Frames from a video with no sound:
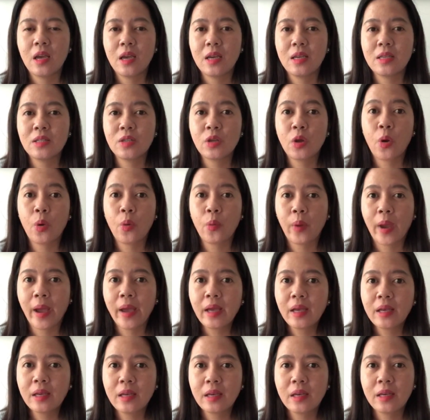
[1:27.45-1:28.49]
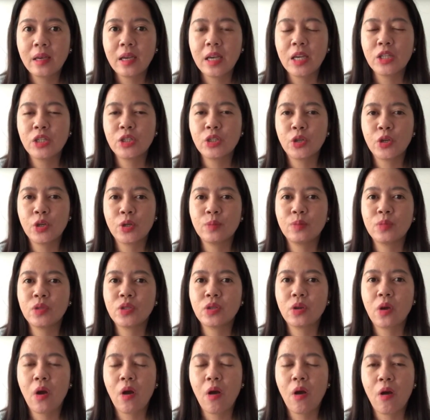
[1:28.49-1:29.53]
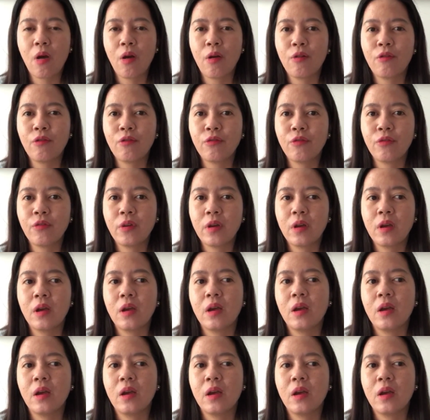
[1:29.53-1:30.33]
is correct in terms of